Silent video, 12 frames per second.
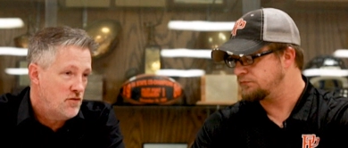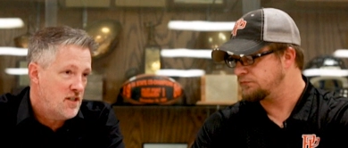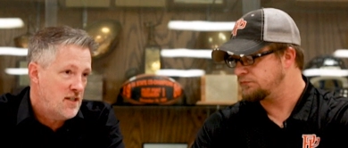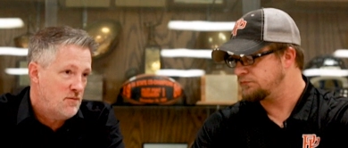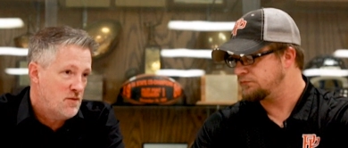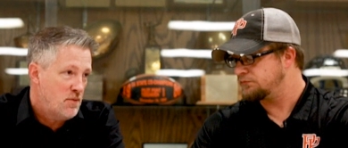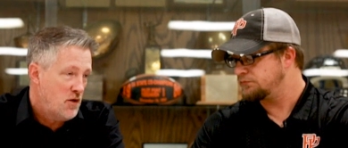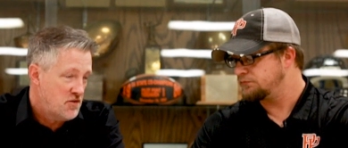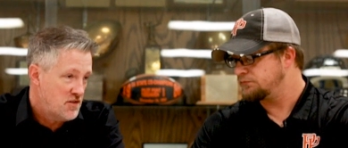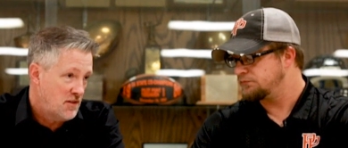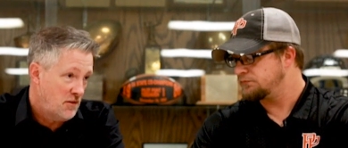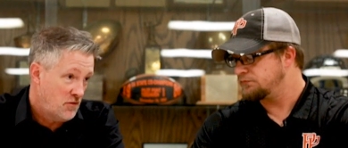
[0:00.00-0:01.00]
Speaker 1: teams
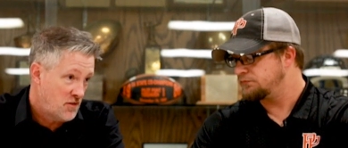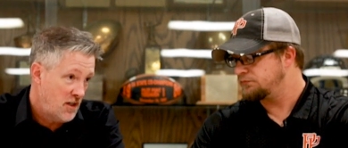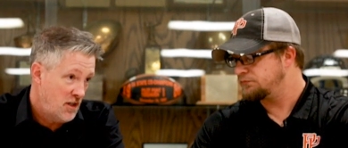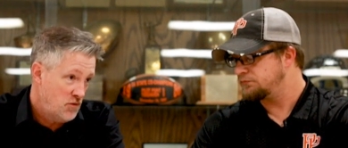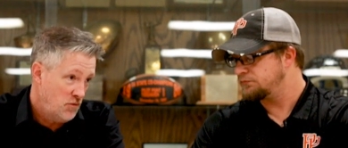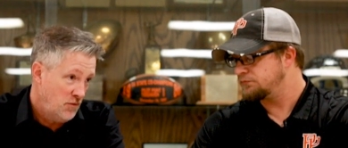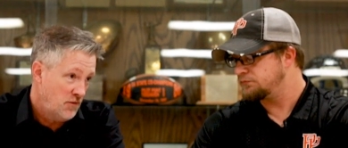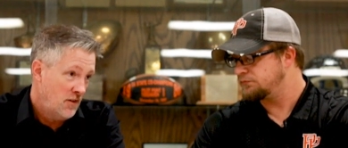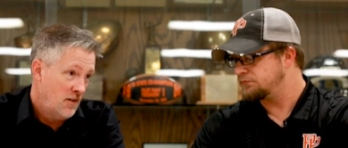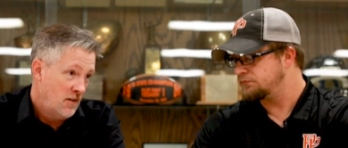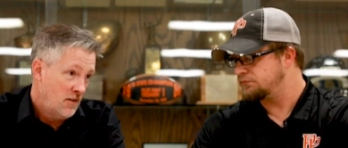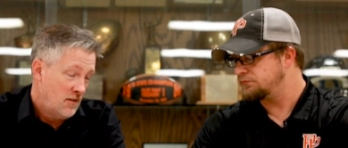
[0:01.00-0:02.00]
posting their schedules.
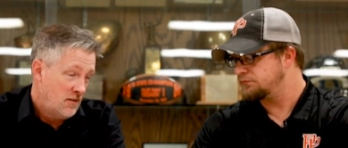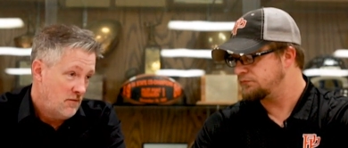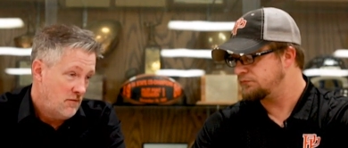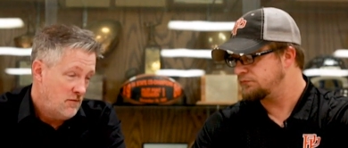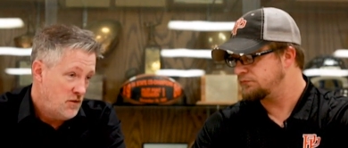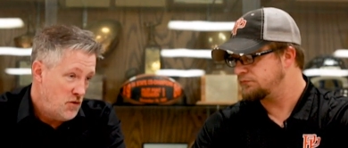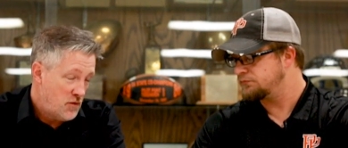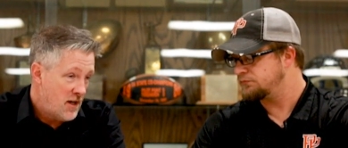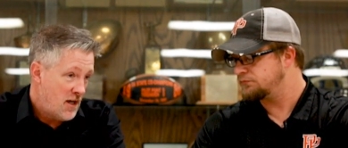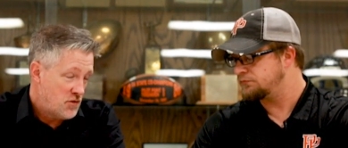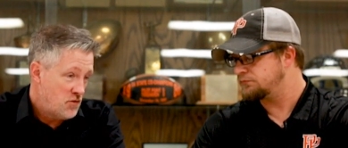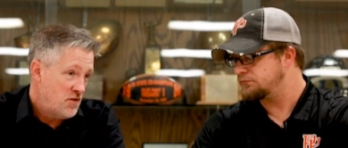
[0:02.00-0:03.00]
You
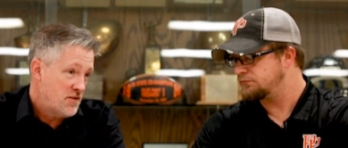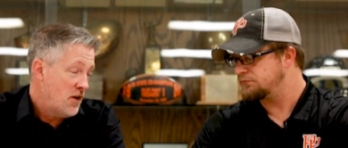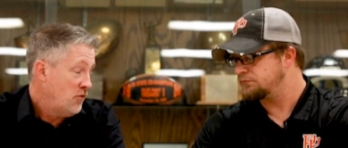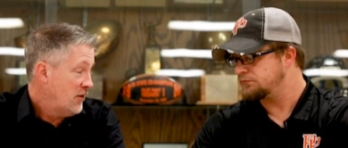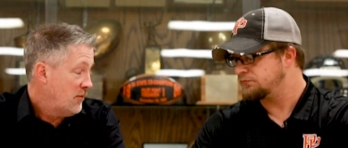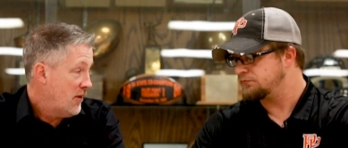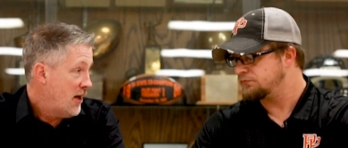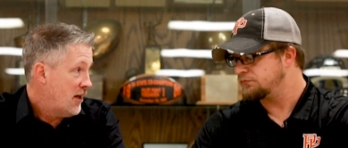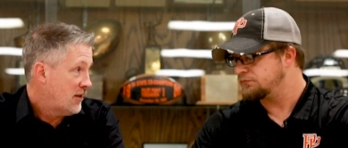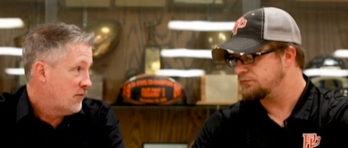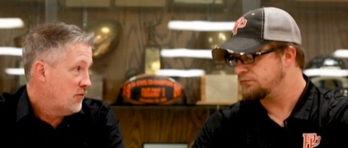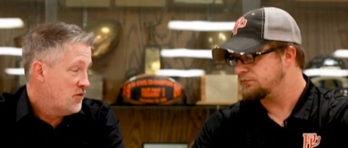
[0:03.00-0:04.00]
guys are just holding
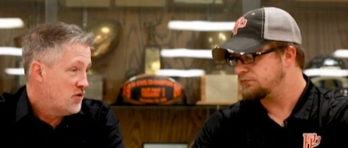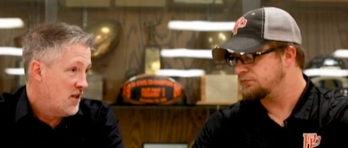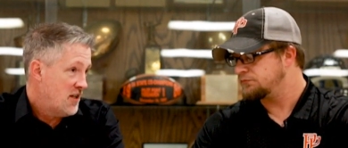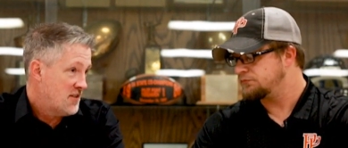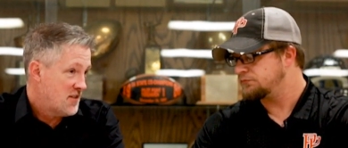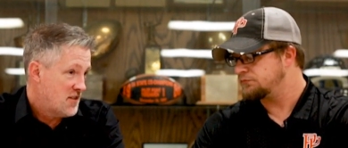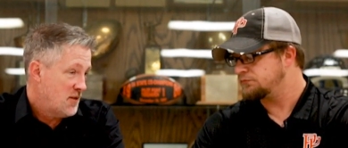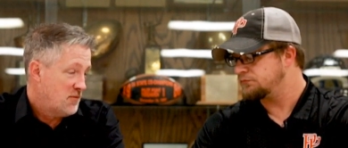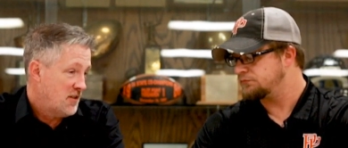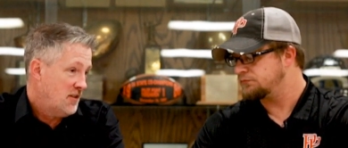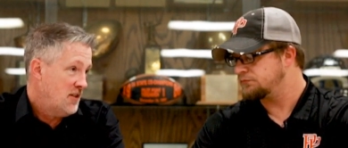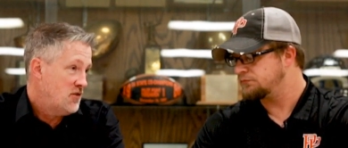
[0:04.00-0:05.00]
back for the chance that
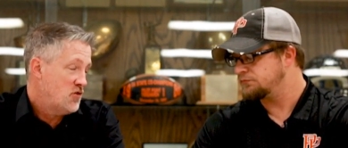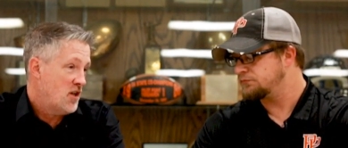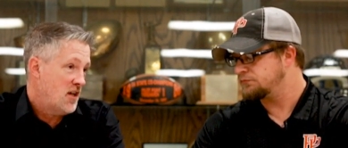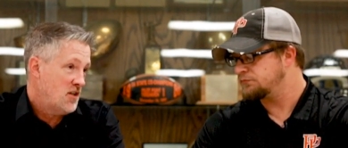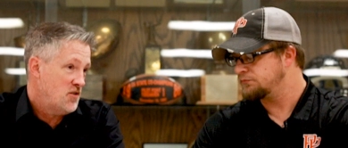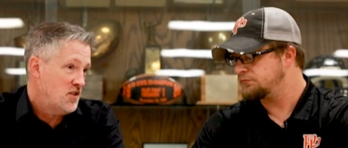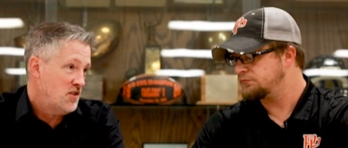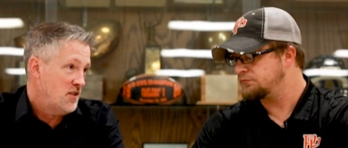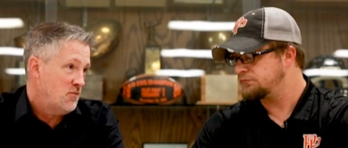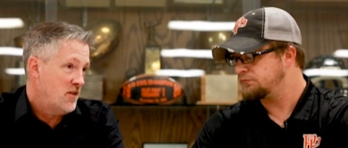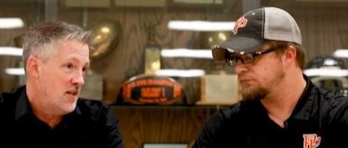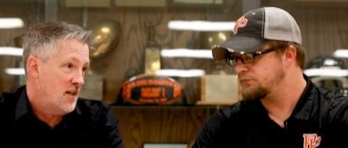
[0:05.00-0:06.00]
something did change, and
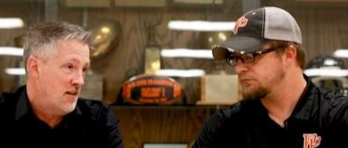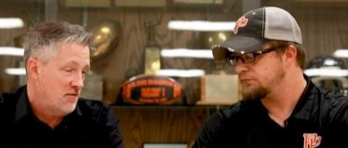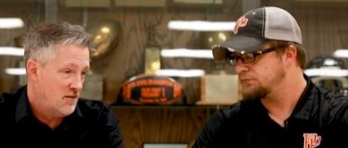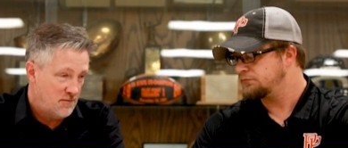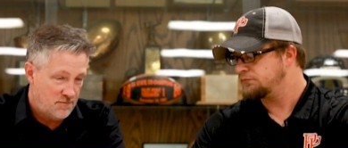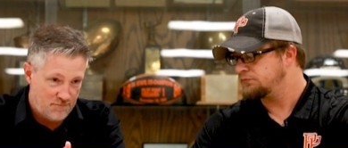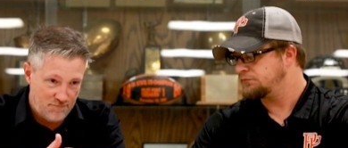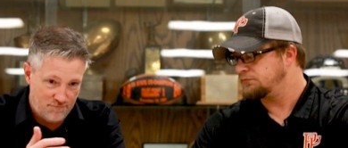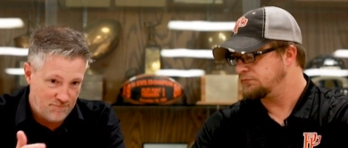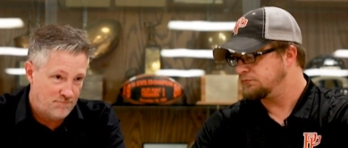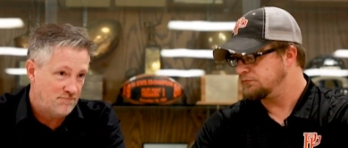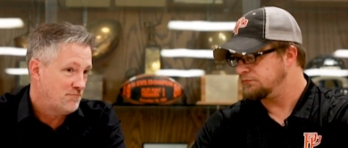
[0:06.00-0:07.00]
then we have a
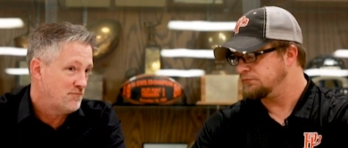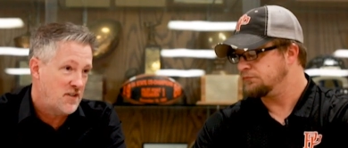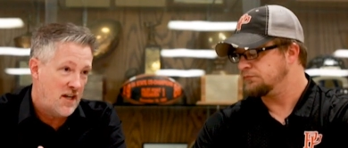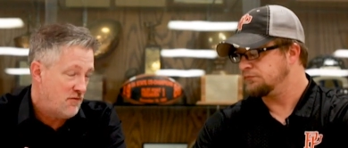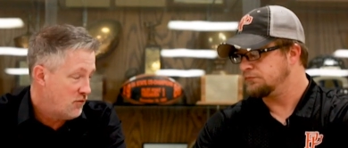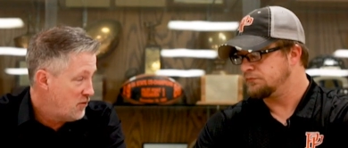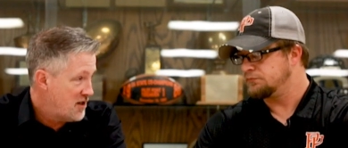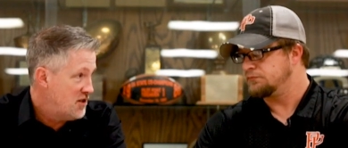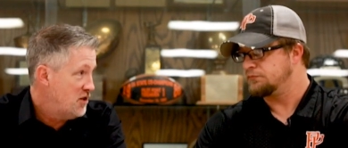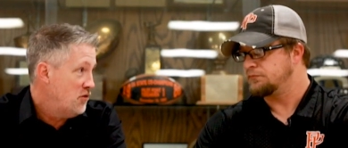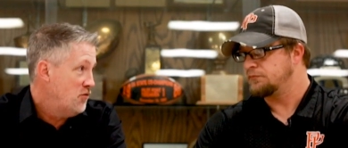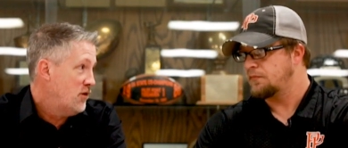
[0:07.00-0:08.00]
to have a
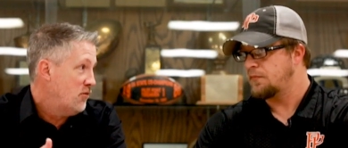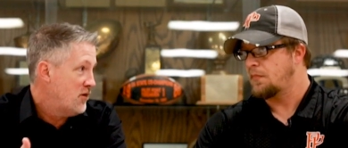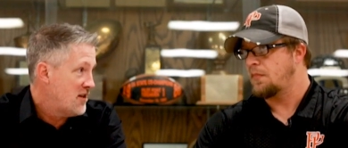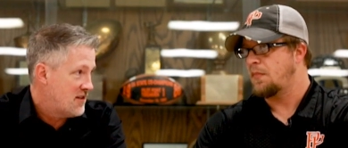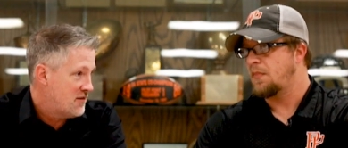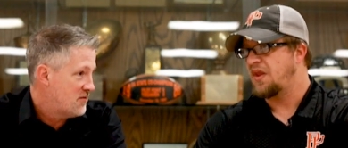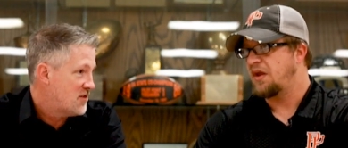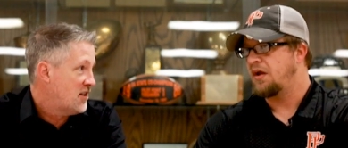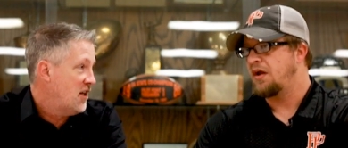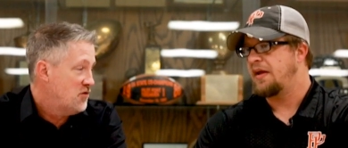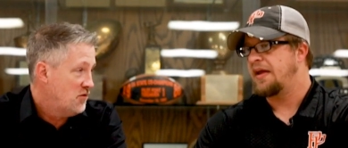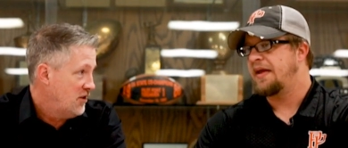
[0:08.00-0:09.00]
redo and
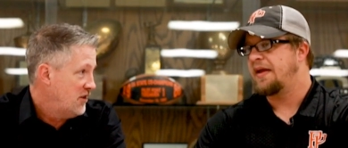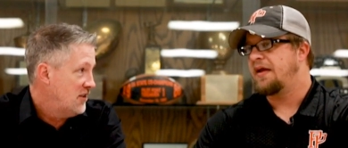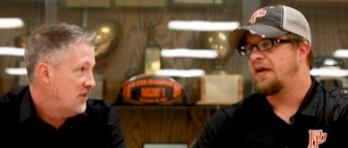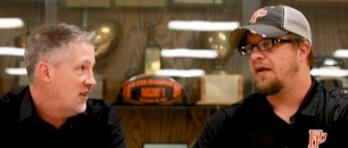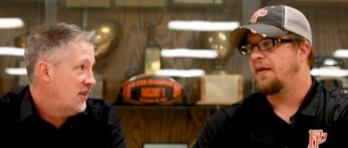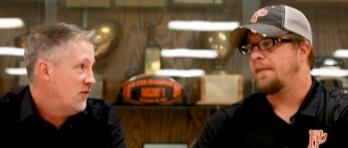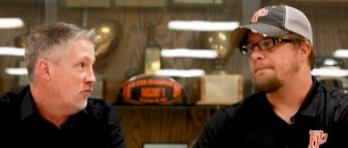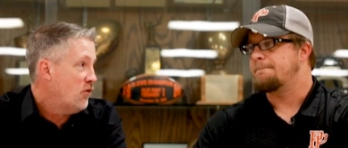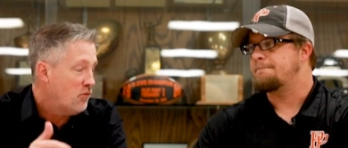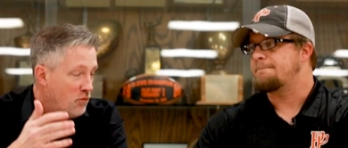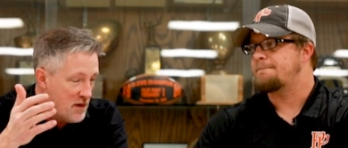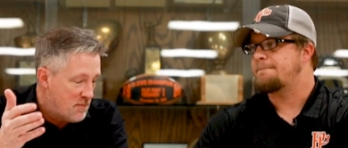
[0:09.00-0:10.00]
reschedule it and, and
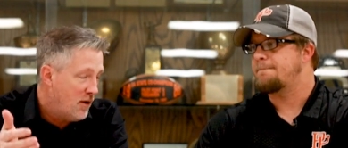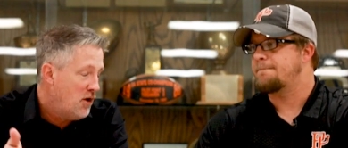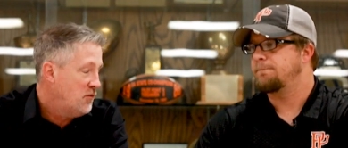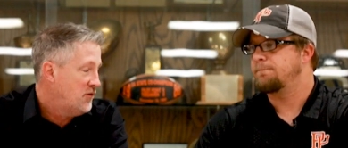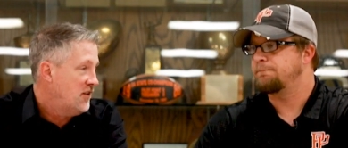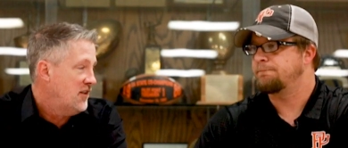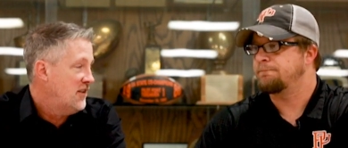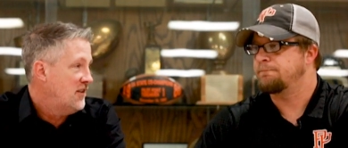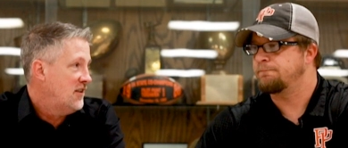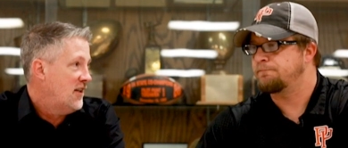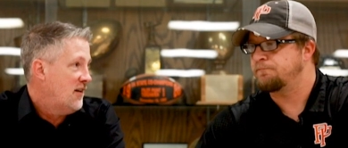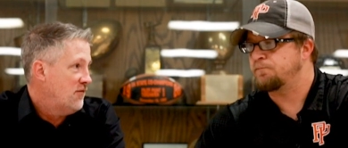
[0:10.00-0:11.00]
re repost it
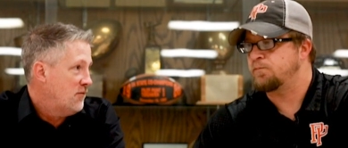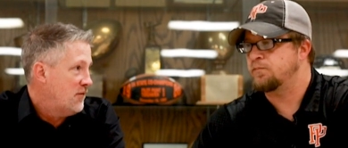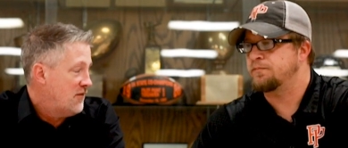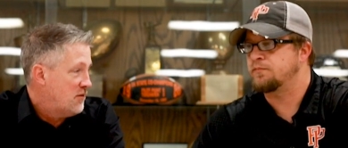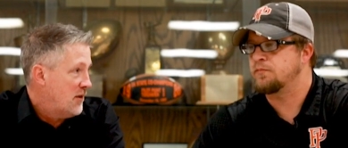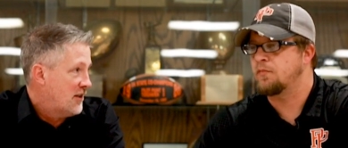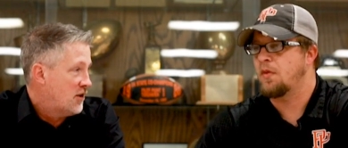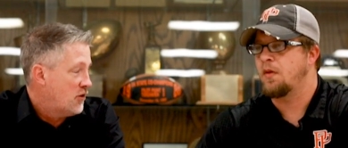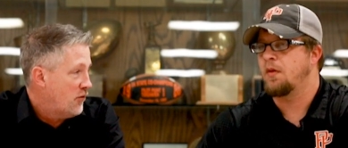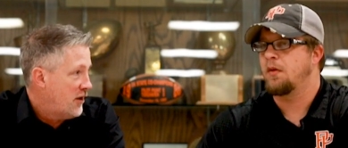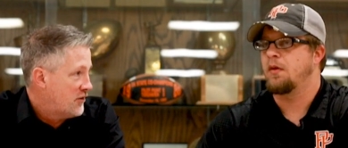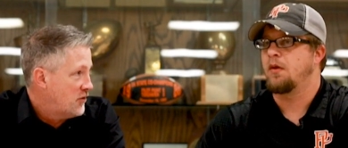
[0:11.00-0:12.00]
and then have, have to make a
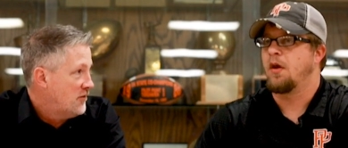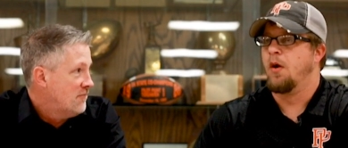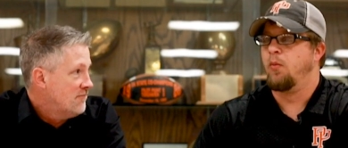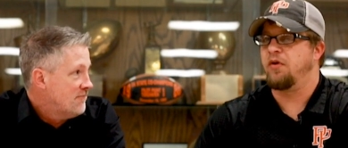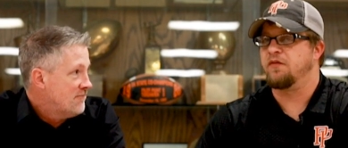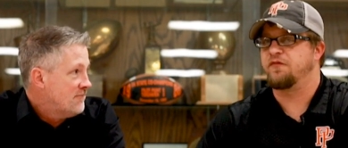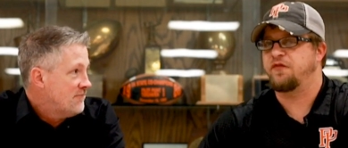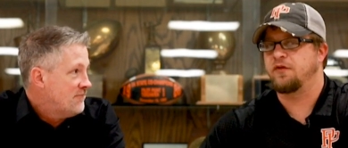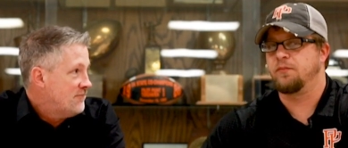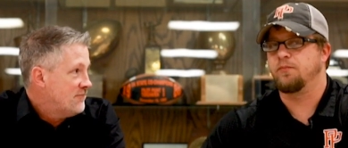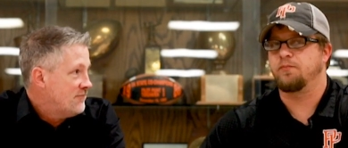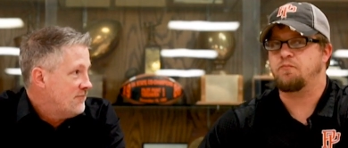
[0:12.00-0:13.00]
correction?
Speaker 2: Well, from